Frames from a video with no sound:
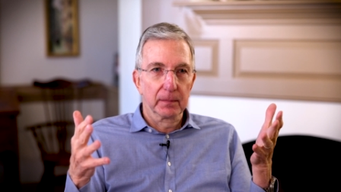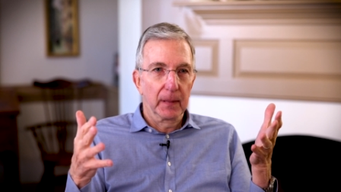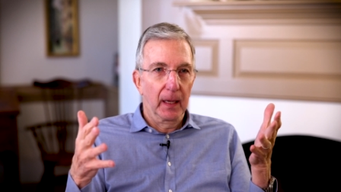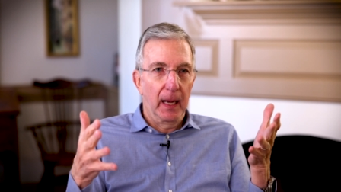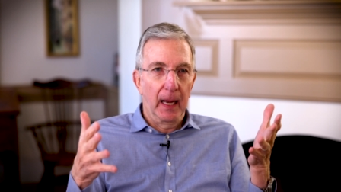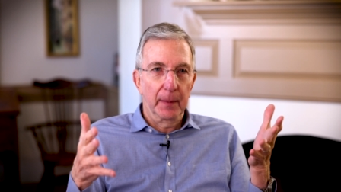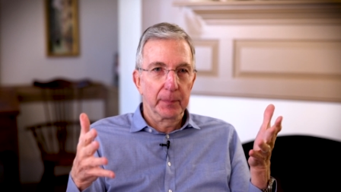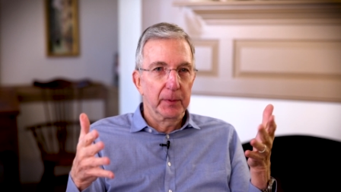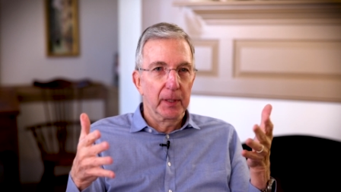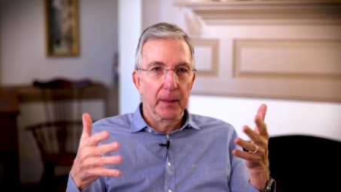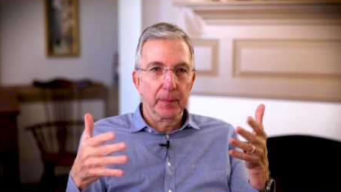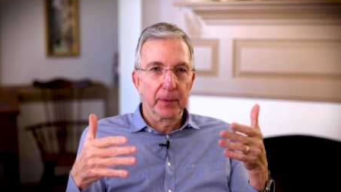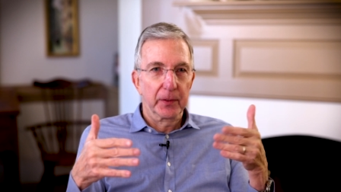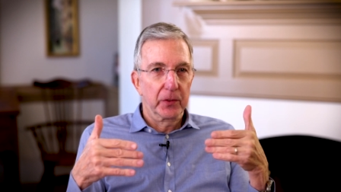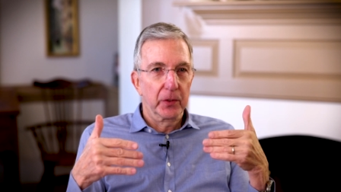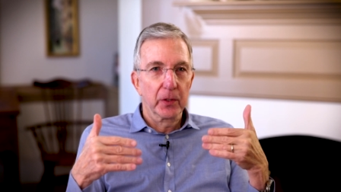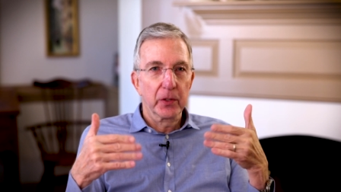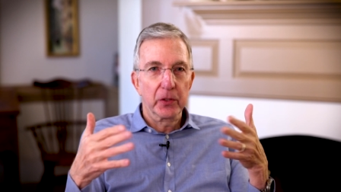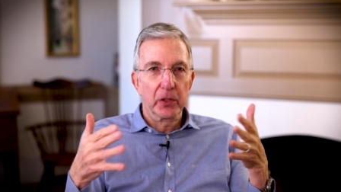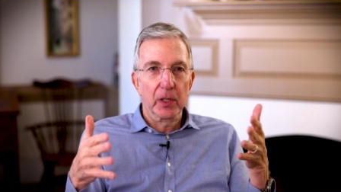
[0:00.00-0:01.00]
hopped up
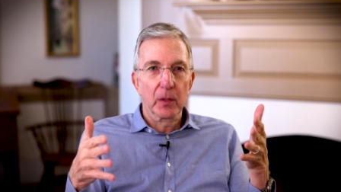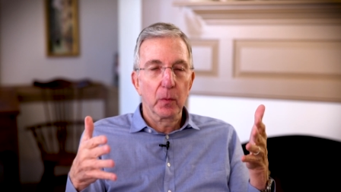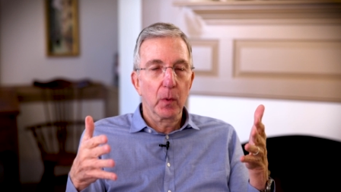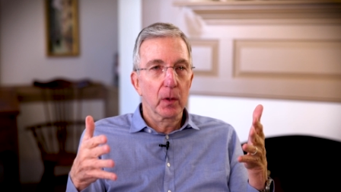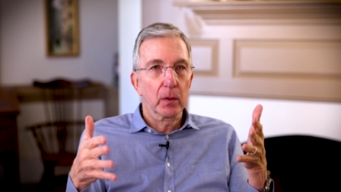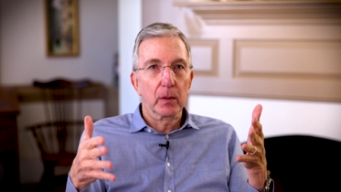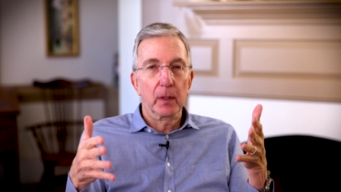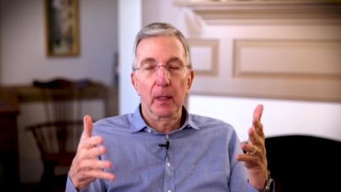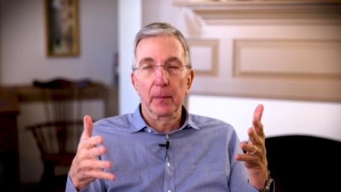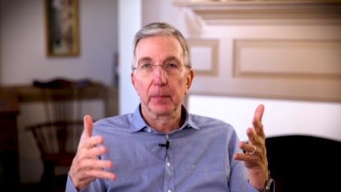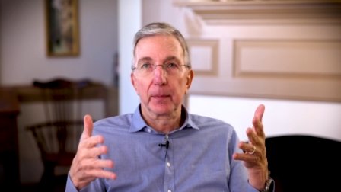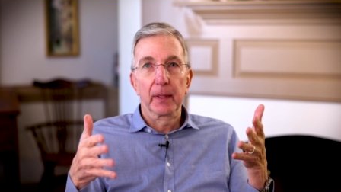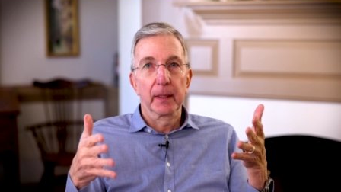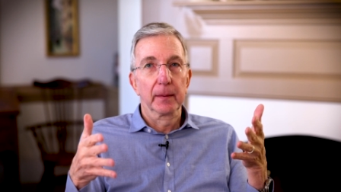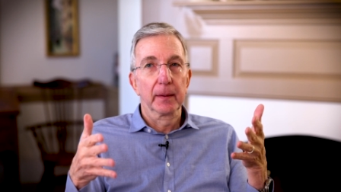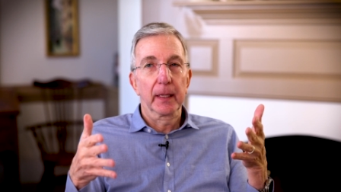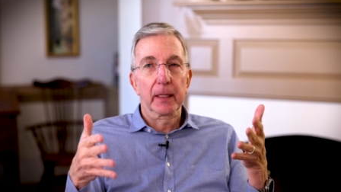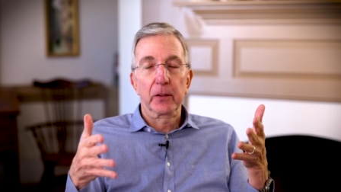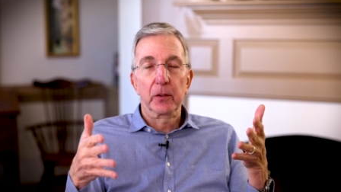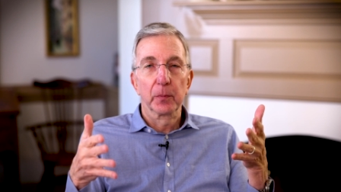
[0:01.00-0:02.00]
as soon as she woke up the
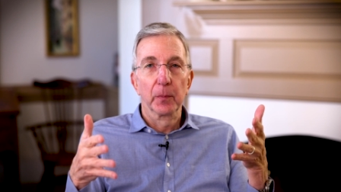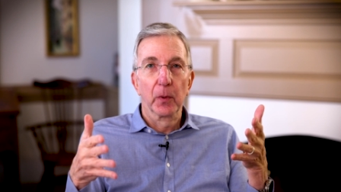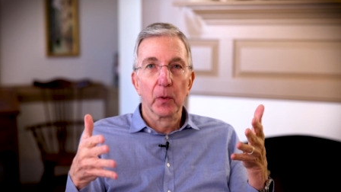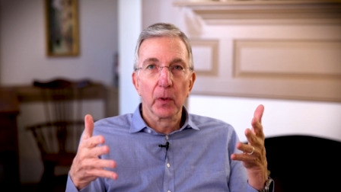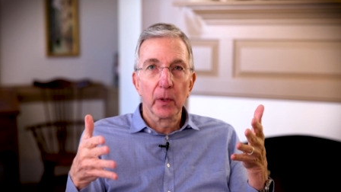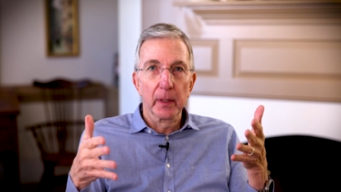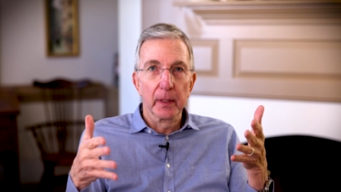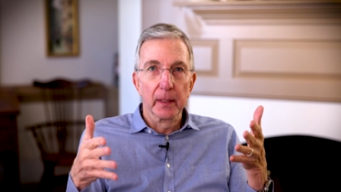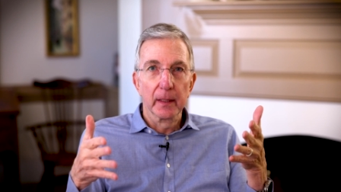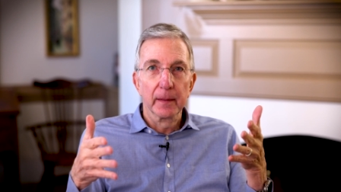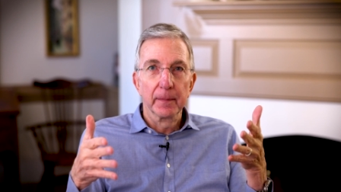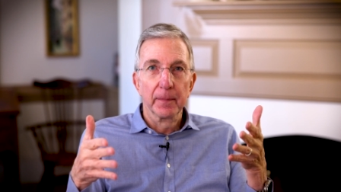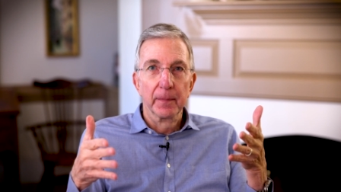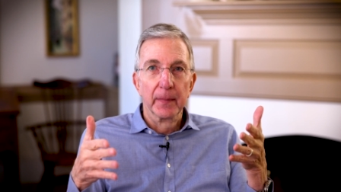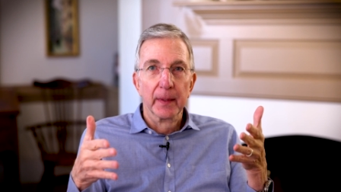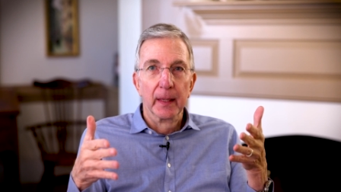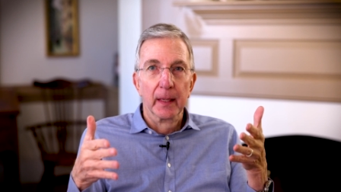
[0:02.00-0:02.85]
next morning